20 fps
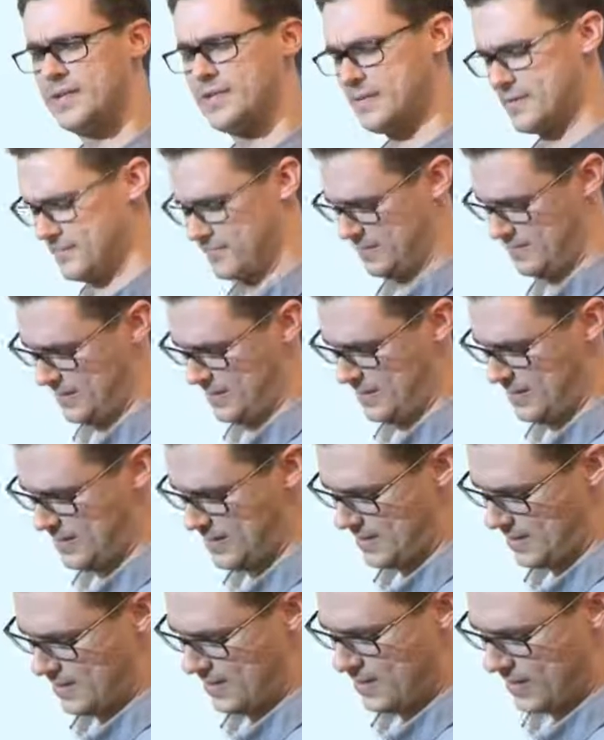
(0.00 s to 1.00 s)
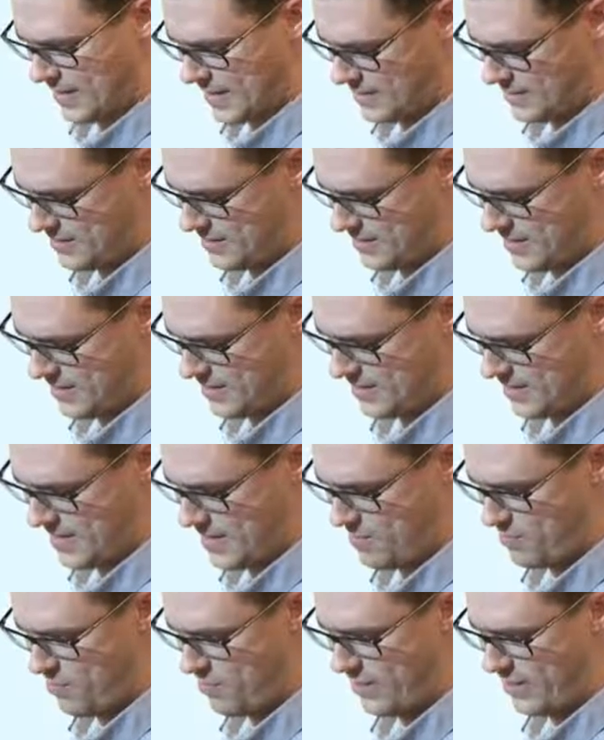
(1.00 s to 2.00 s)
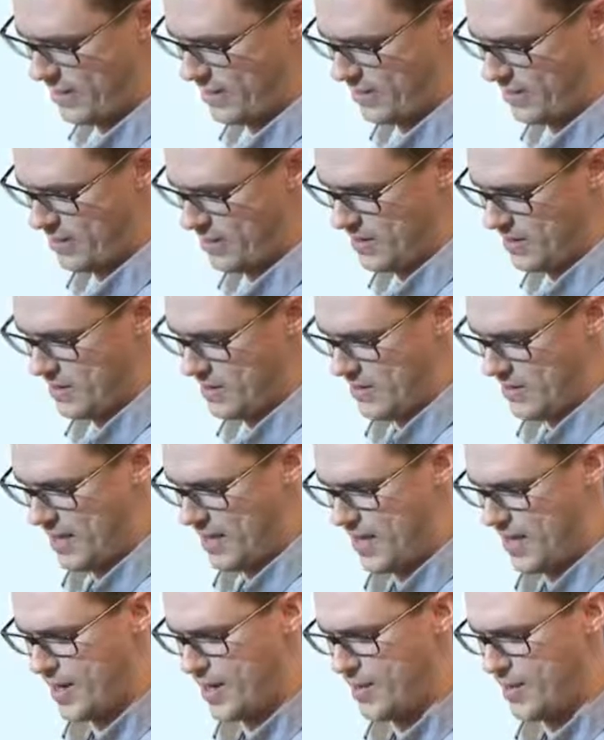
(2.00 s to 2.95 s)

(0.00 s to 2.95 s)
Git, and I'll get into that more later.